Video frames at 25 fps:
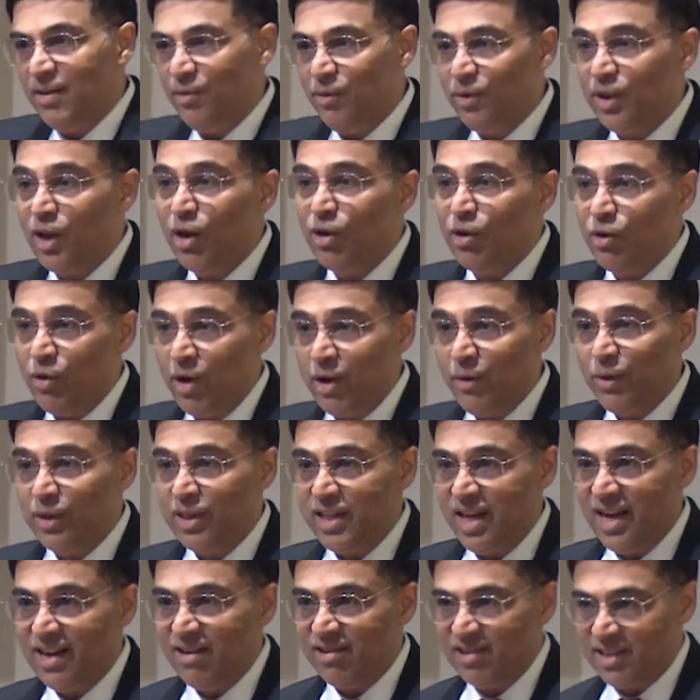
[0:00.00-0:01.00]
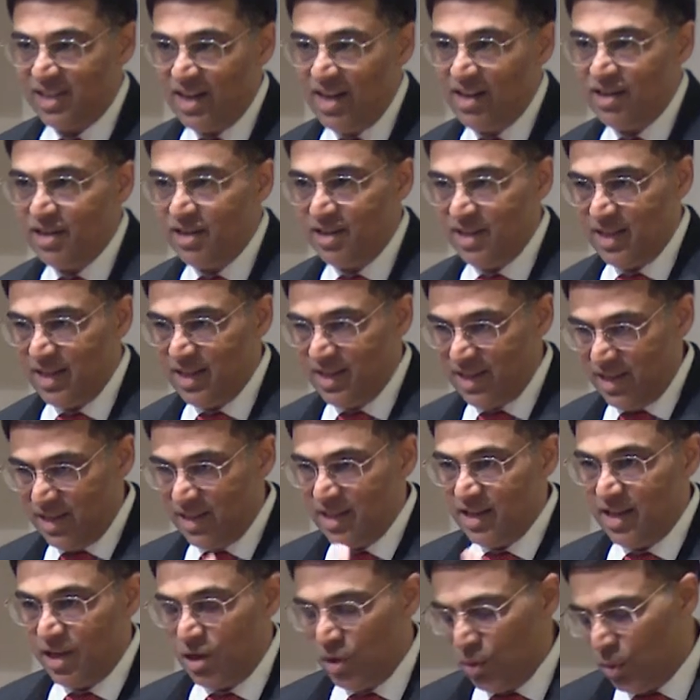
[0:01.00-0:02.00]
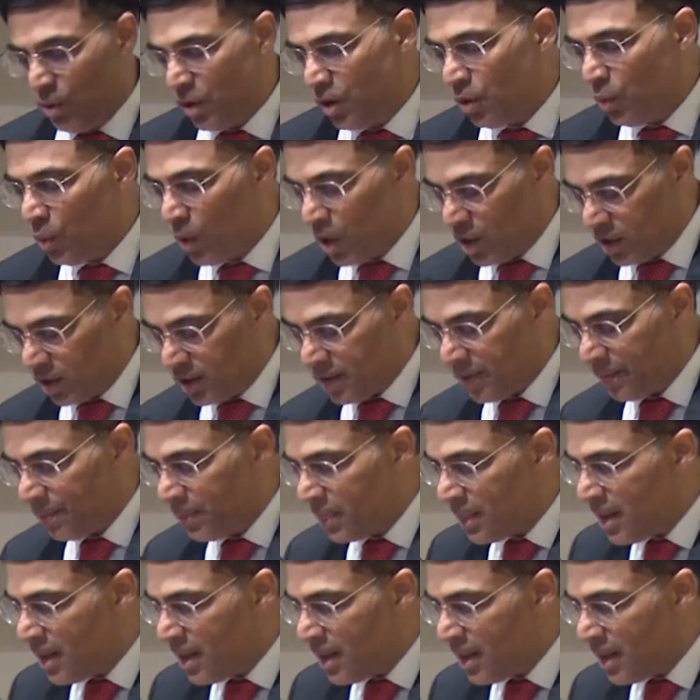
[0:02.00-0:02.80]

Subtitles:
without knowing what the end result that you want.